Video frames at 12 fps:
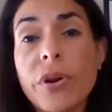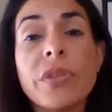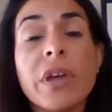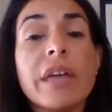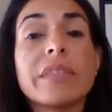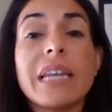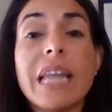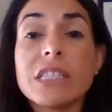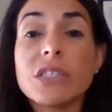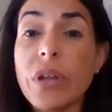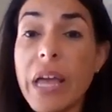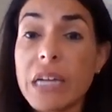the last known
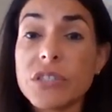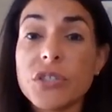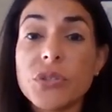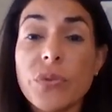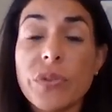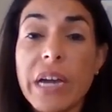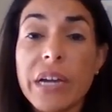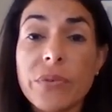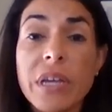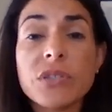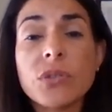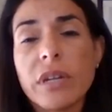address to the IRS,
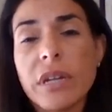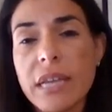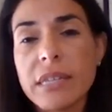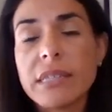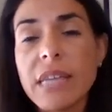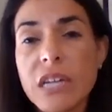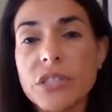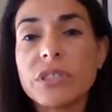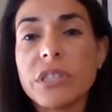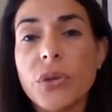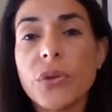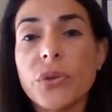so the last address
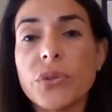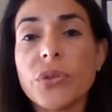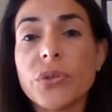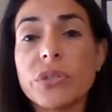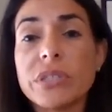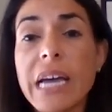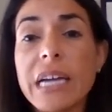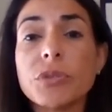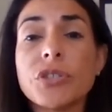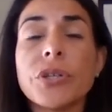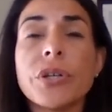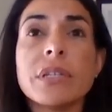that you use on your tax
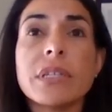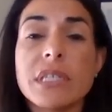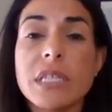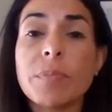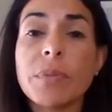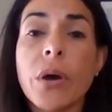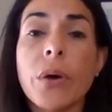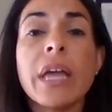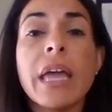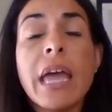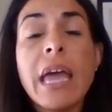return, the zip code,